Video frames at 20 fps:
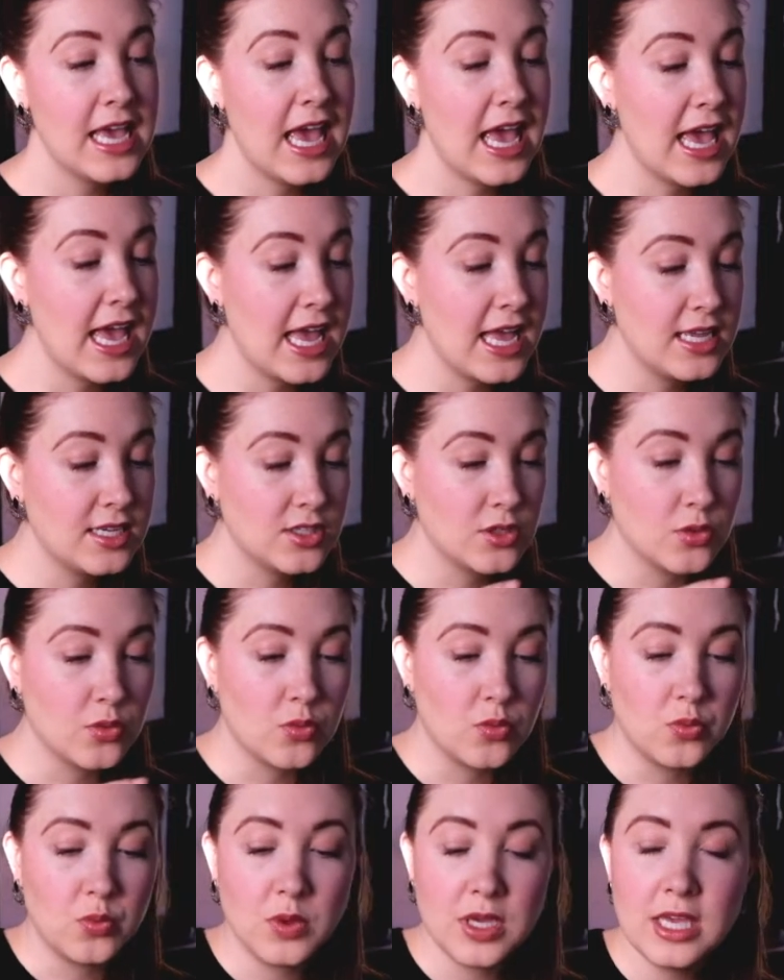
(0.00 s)
And
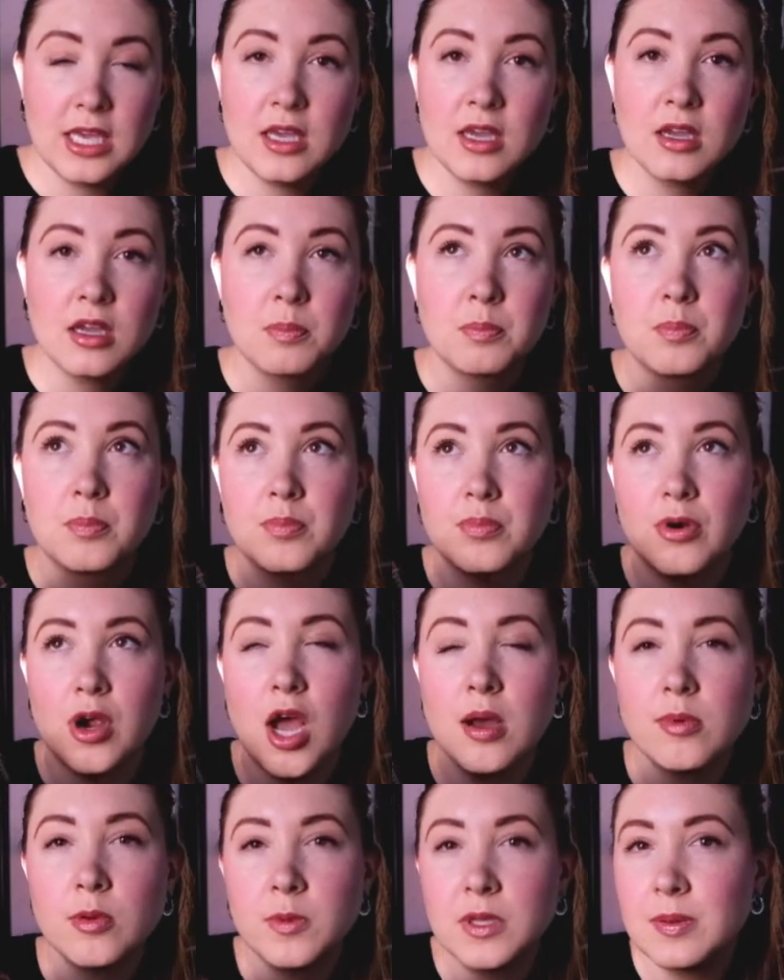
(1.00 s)
we
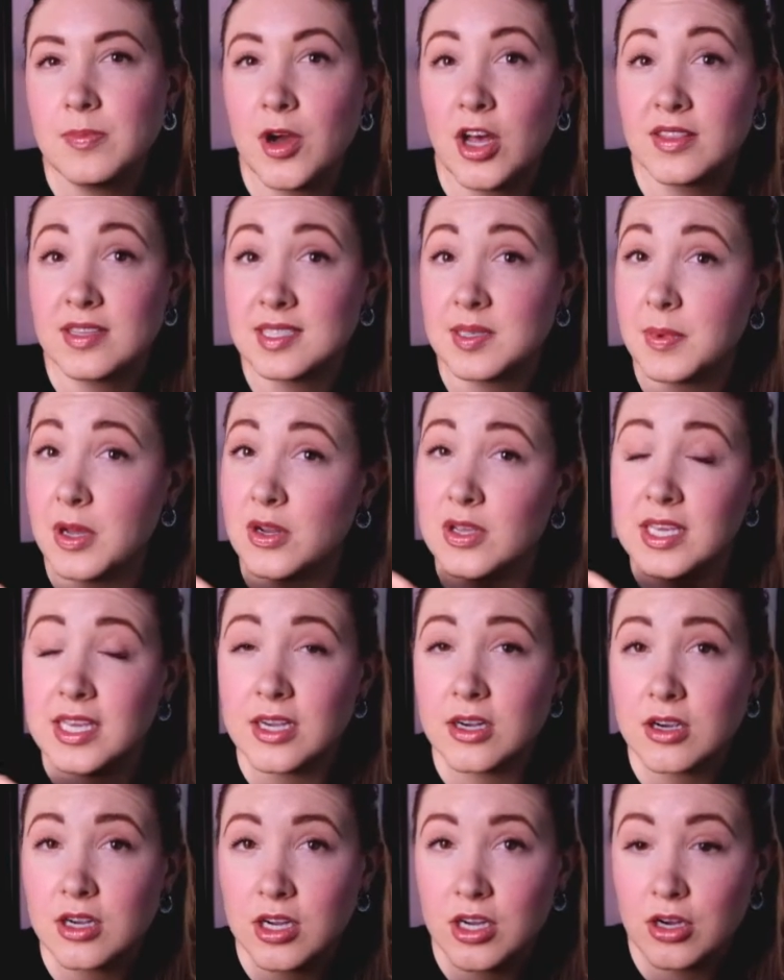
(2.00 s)
probably bought this about a
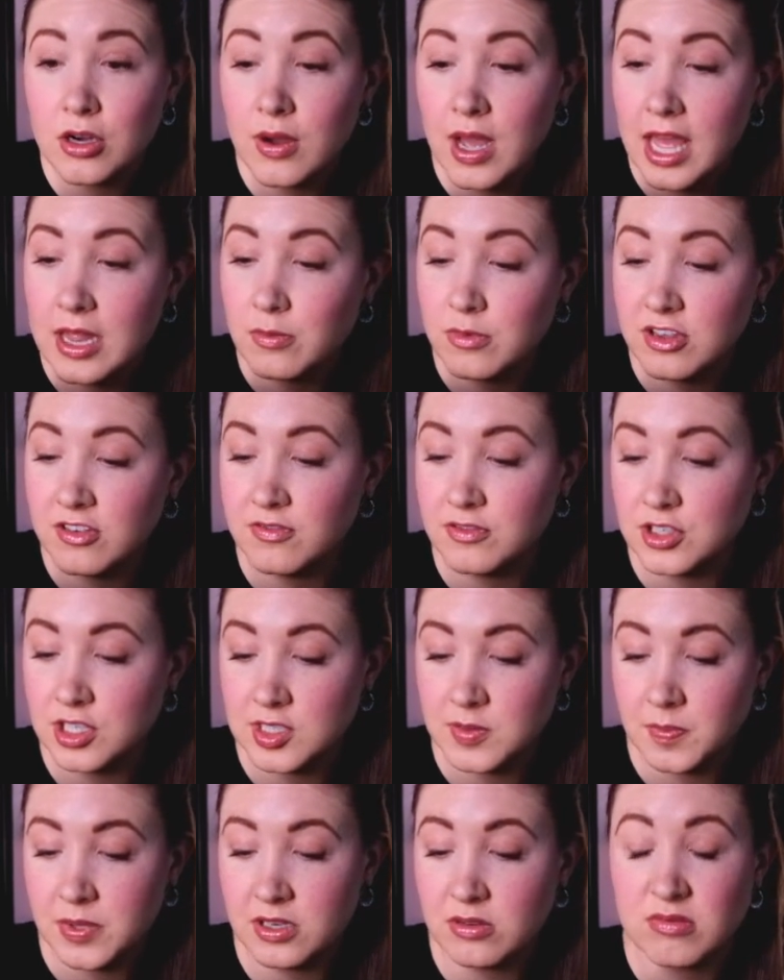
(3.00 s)
year ago, and we've
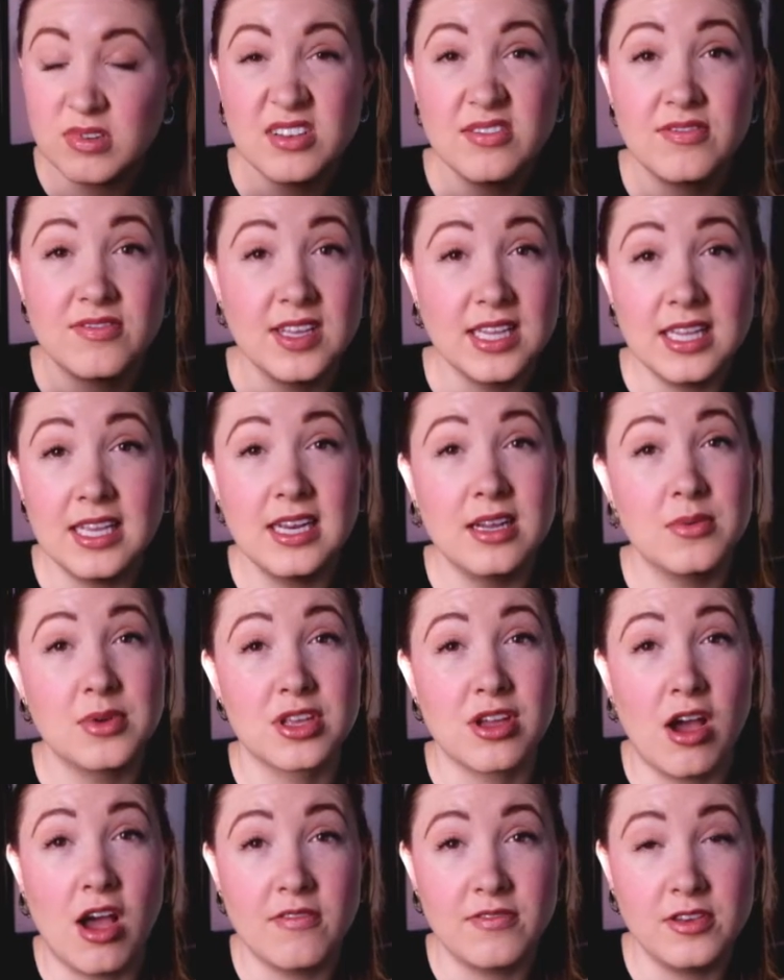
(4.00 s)
just been refilling it with
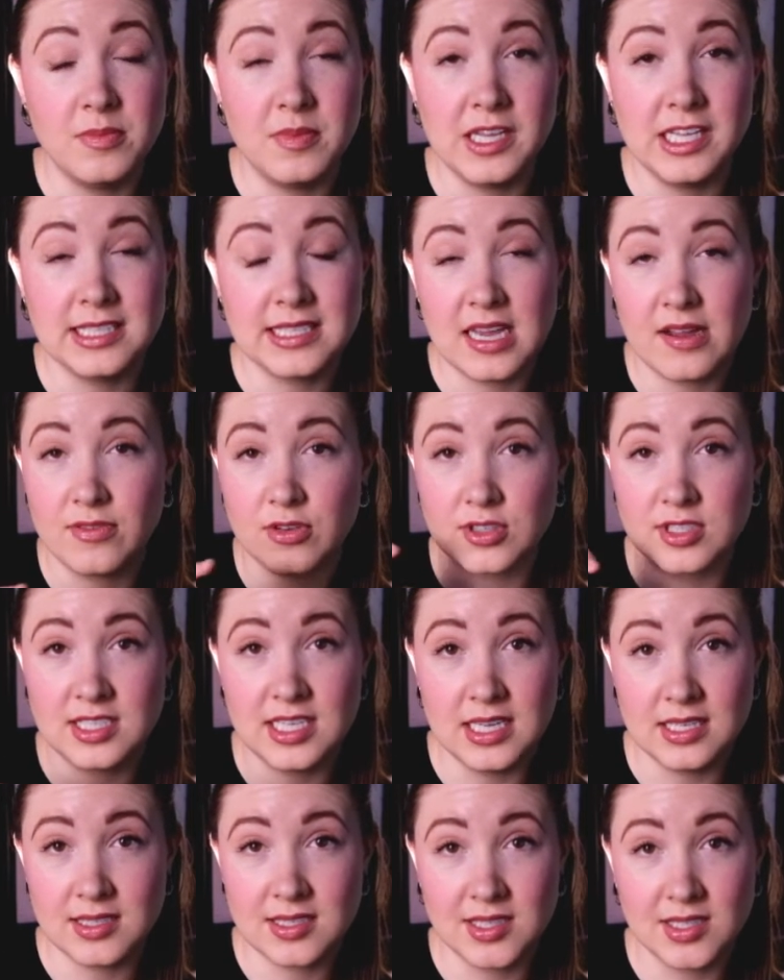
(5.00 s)
coffee beans ever
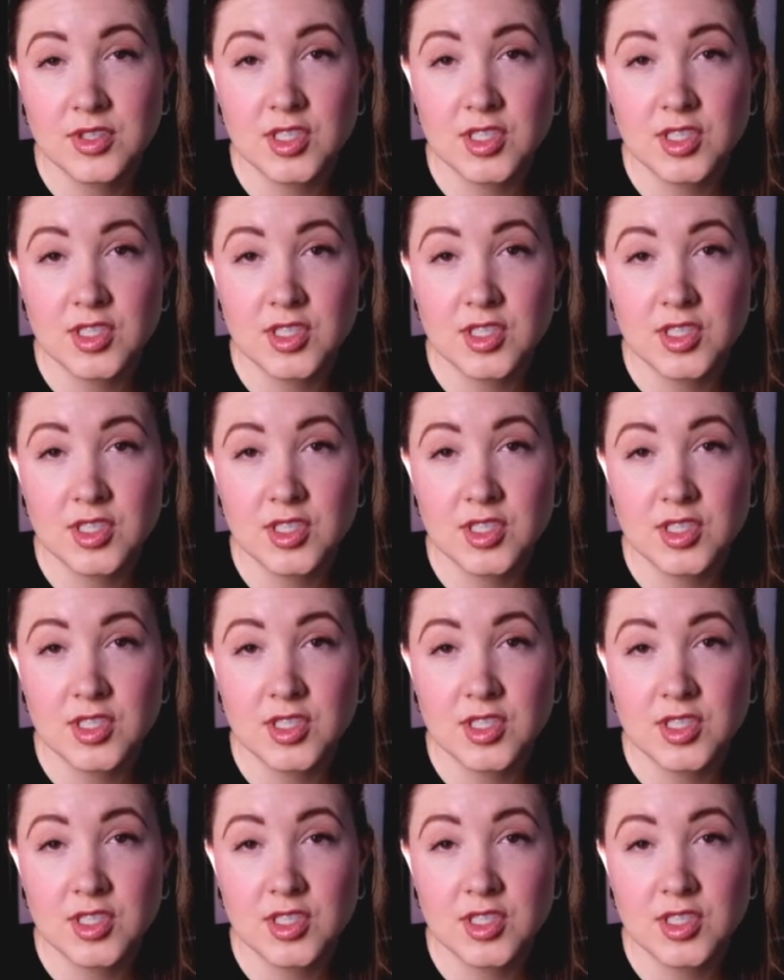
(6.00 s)
since.